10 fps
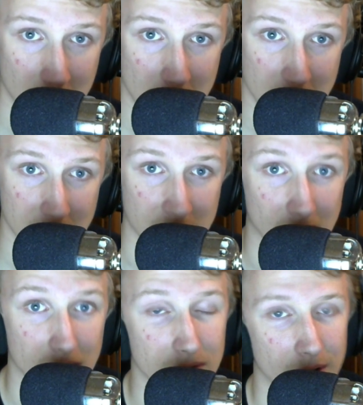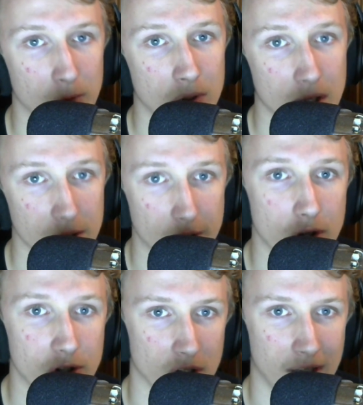to you know
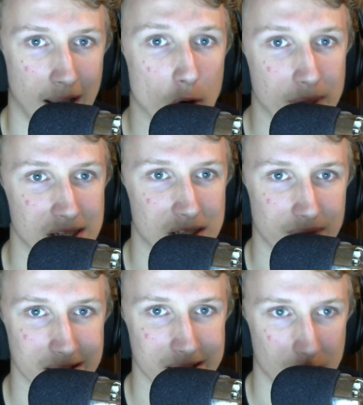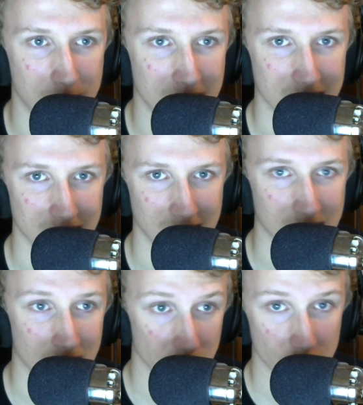nurture and help his defensive ability
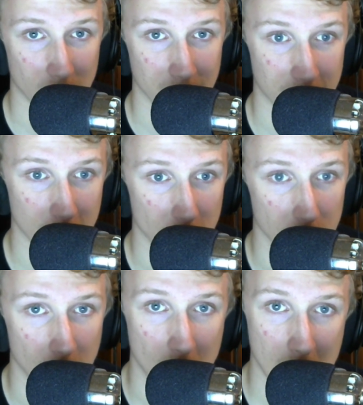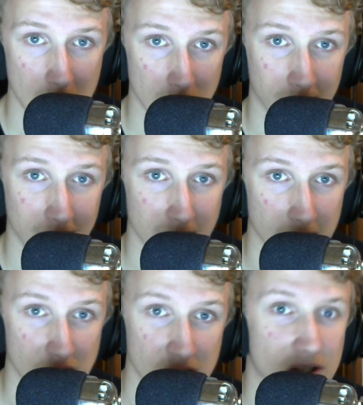shine through. With
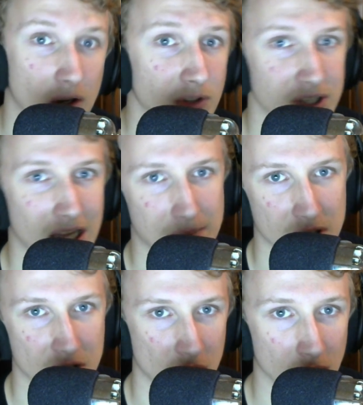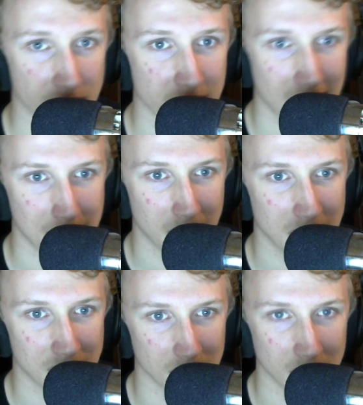Ivanovic, he's constantly out of position, constantly getting
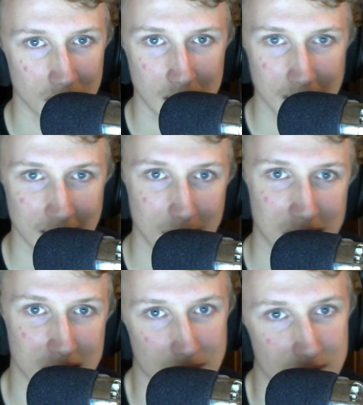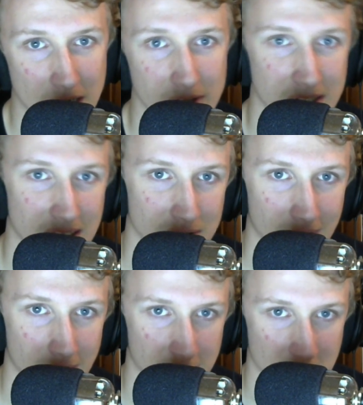beaten. That means that if Terry's next to
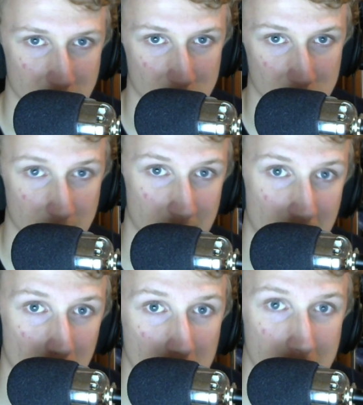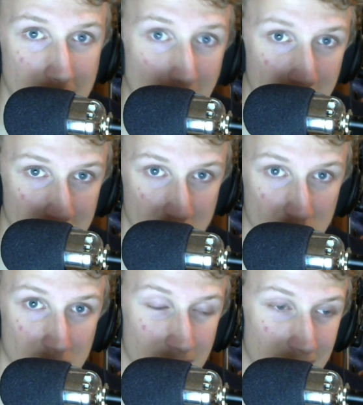Ivanovic, he has to shift out. Cahill then has to
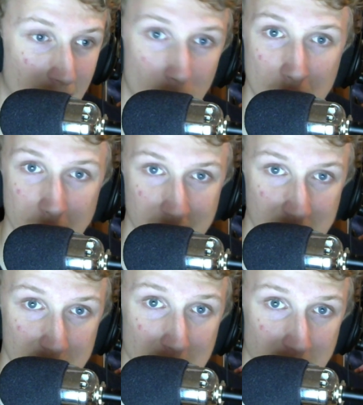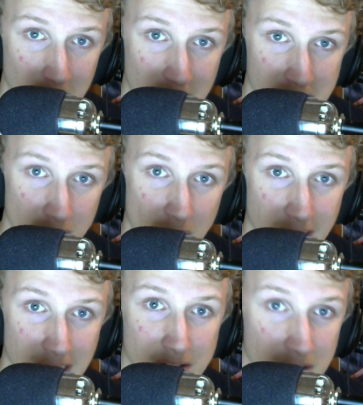shift out. There's then space for players to run
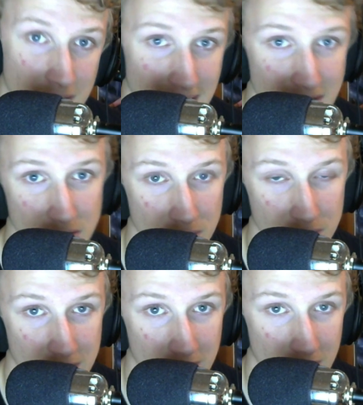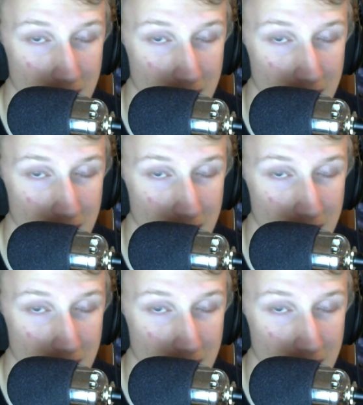into next to John Terry